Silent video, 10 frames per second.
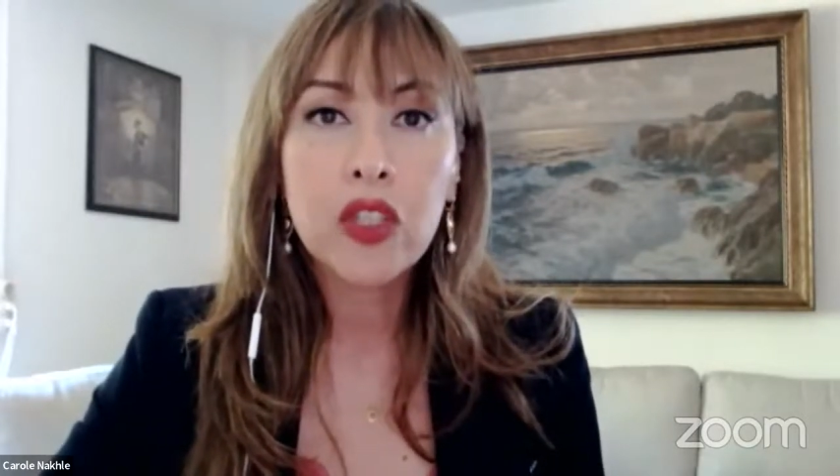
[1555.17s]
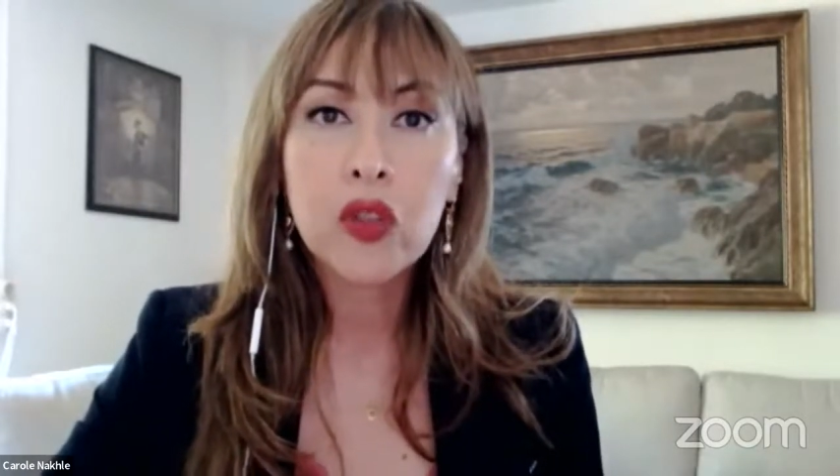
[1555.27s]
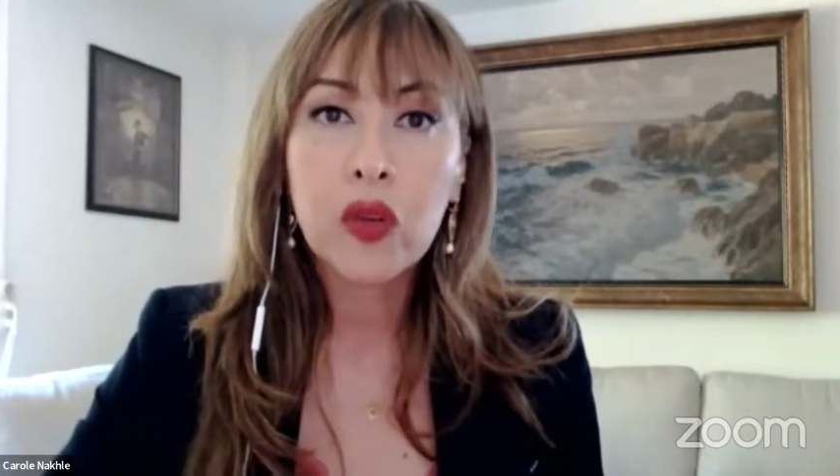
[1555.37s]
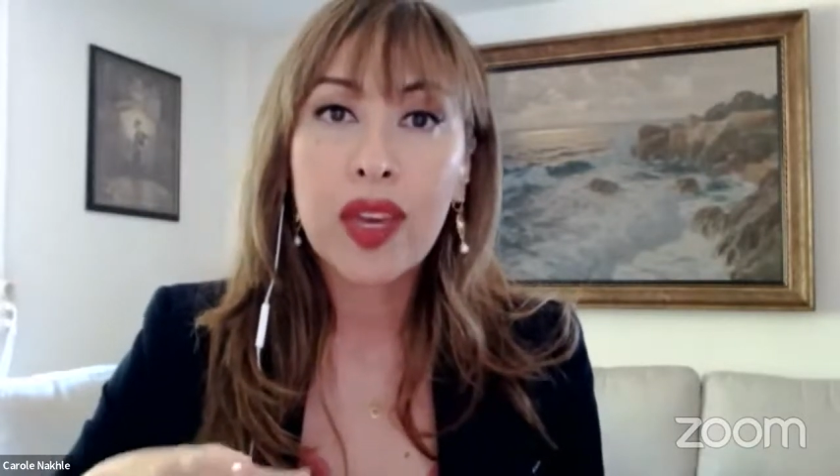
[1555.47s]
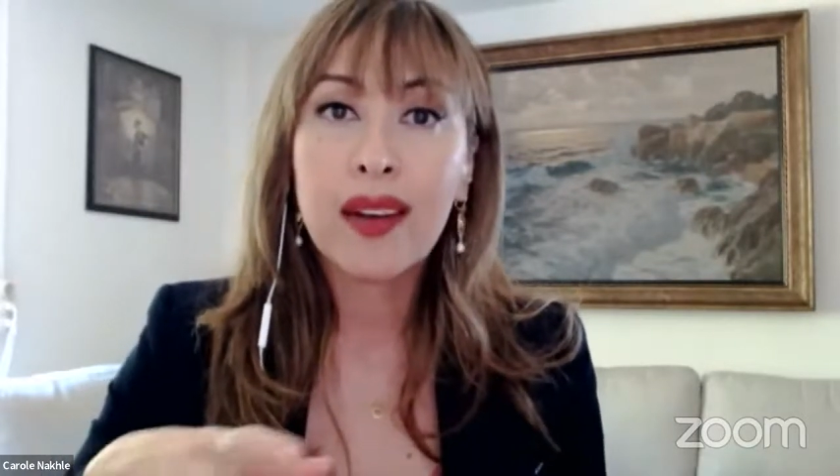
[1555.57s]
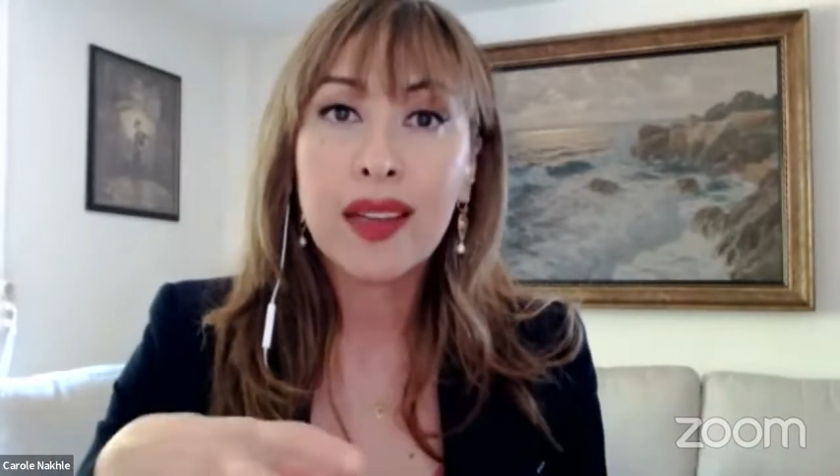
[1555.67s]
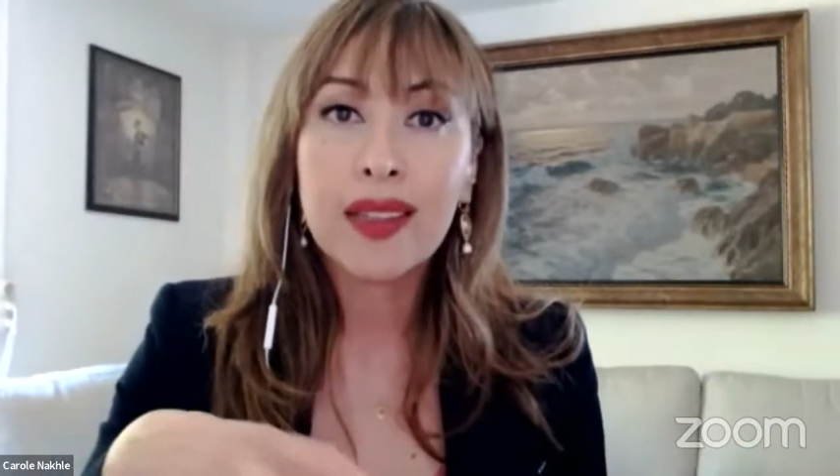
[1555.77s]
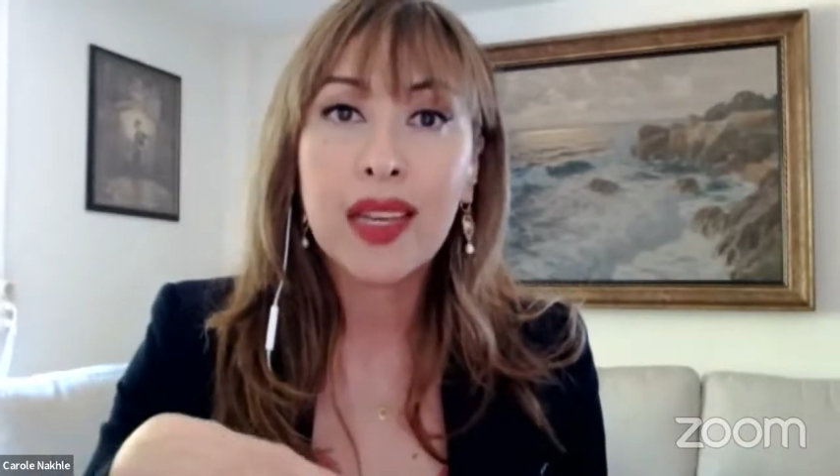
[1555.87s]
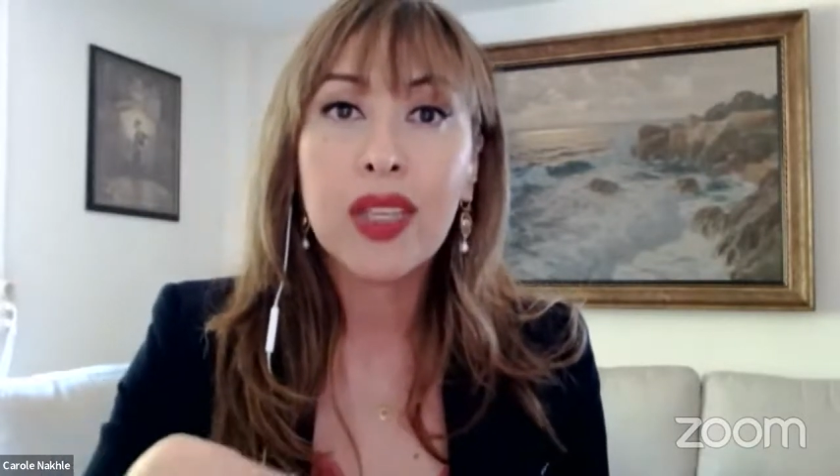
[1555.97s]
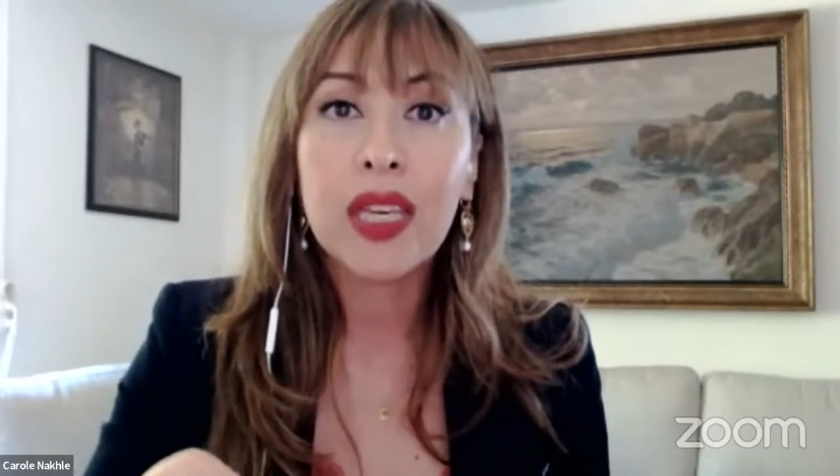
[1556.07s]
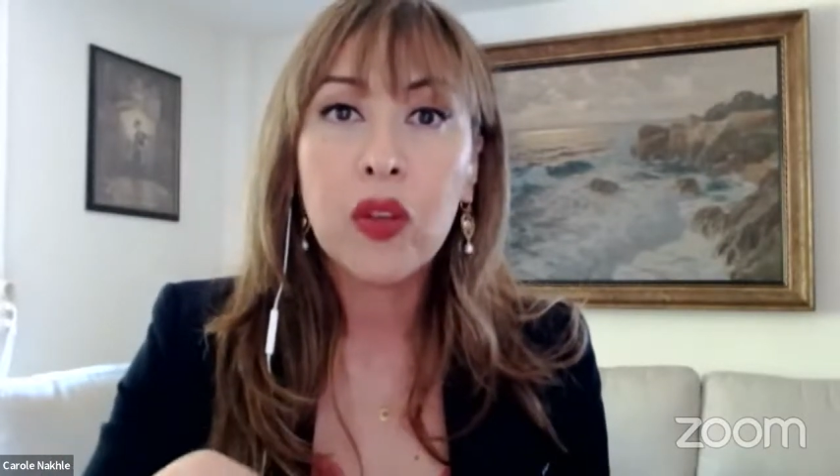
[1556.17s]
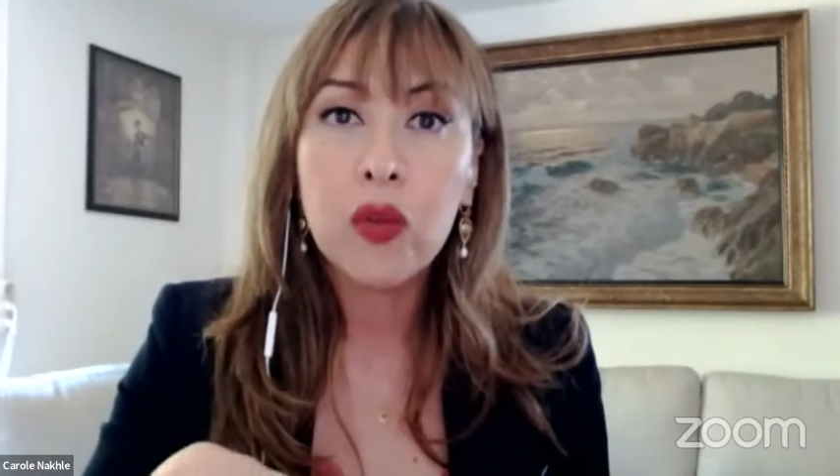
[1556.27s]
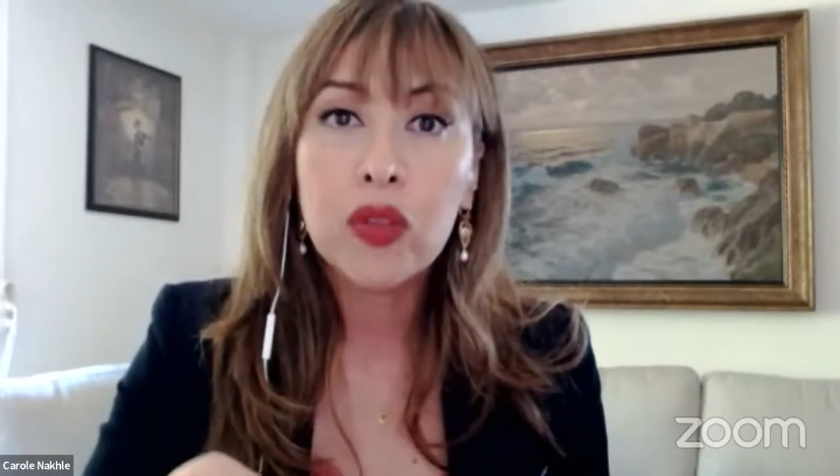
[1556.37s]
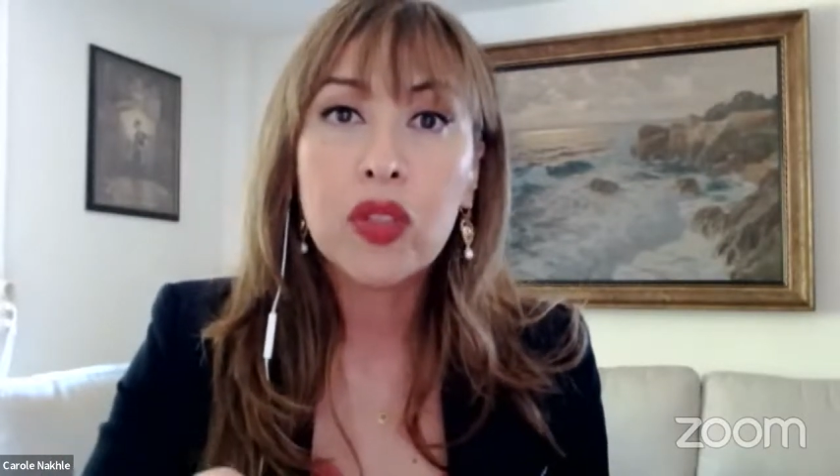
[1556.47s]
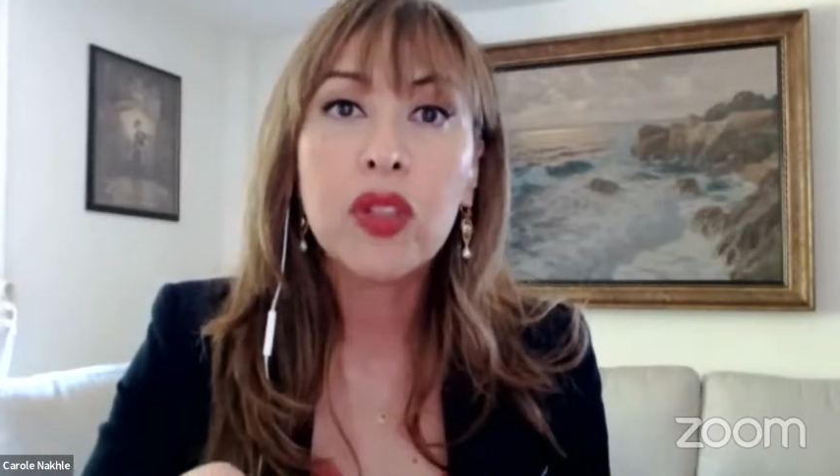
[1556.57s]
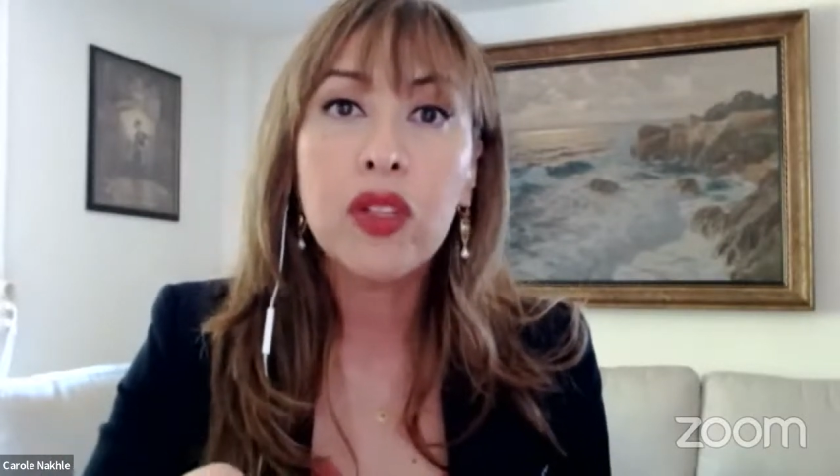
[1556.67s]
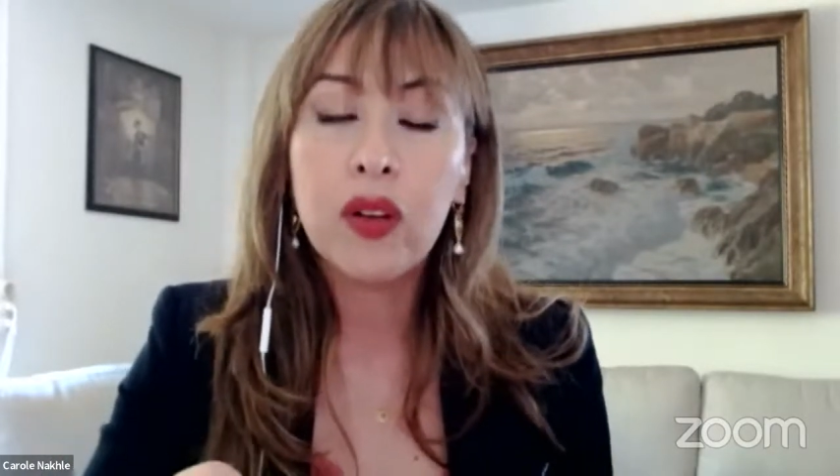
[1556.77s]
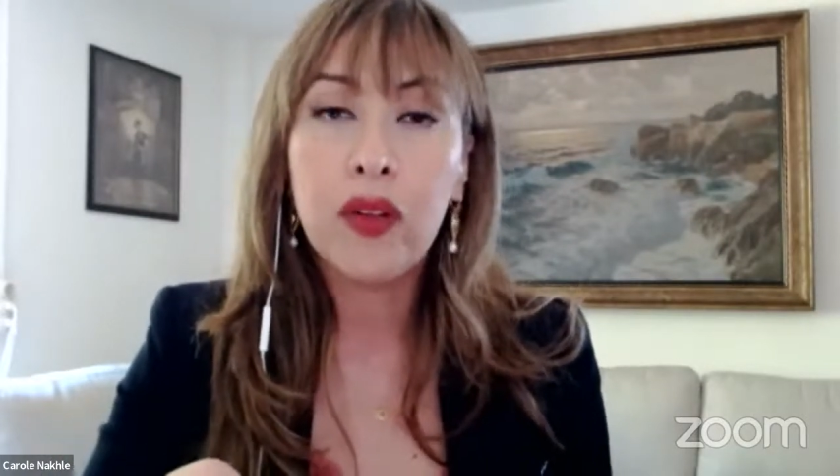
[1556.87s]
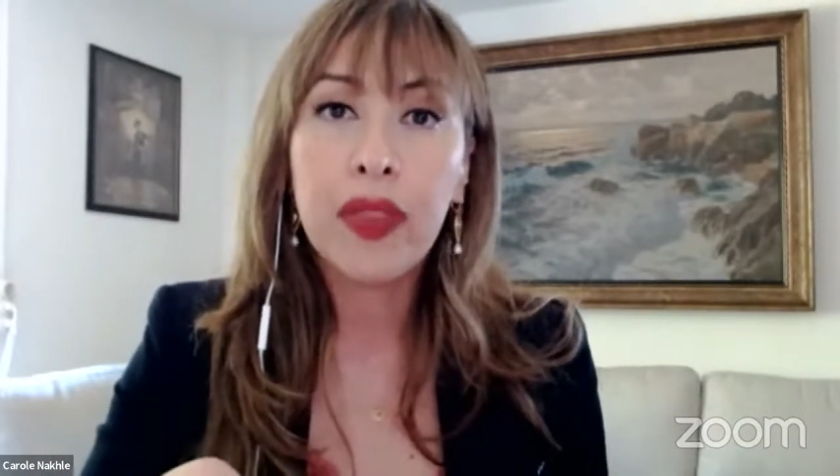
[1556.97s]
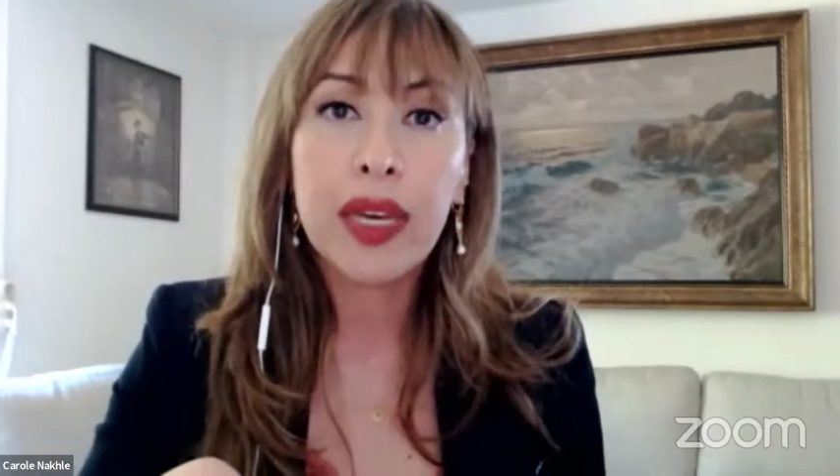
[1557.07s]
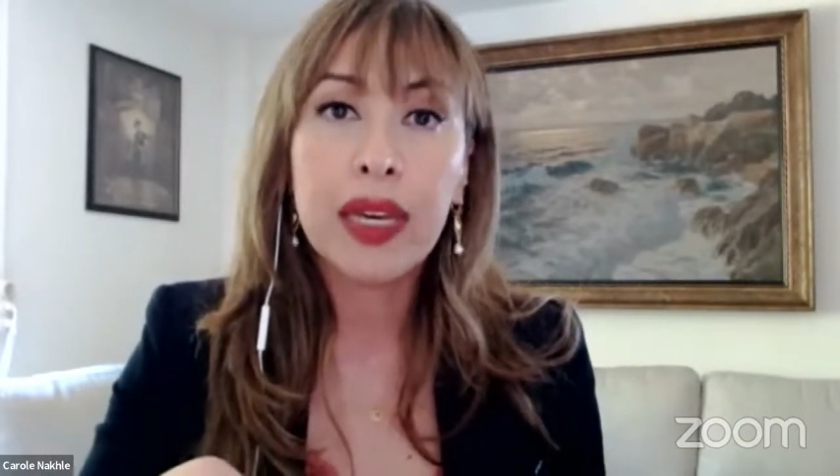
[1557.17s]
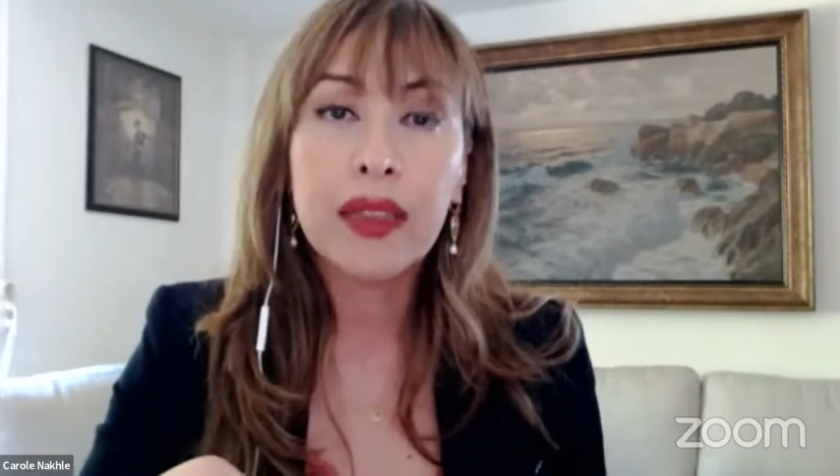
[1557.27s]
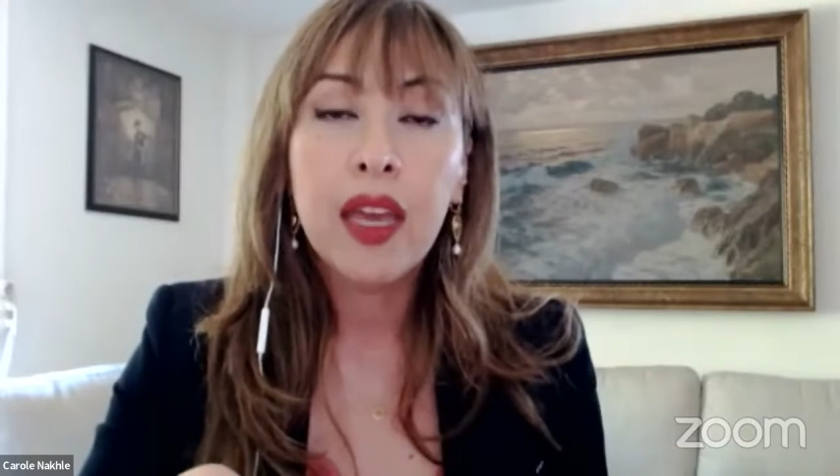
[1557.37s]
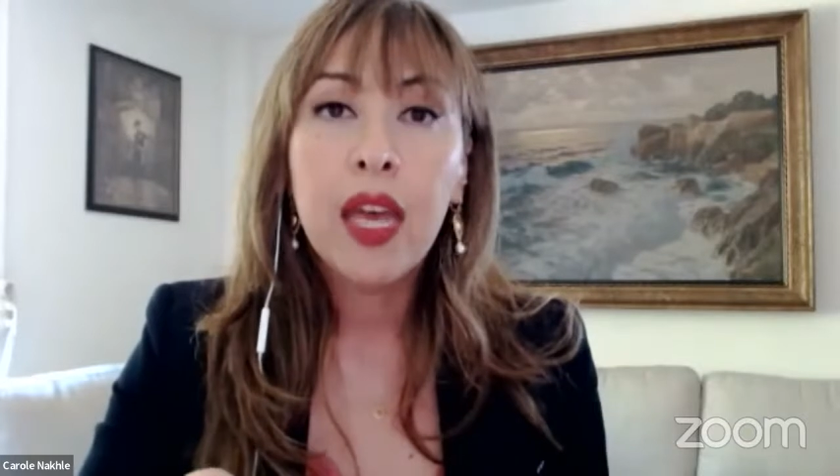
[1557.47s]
so they are not having a U-turn on that,